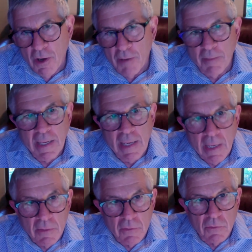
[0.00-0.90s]
on my
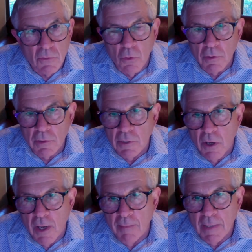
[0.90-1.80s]
hands all the time,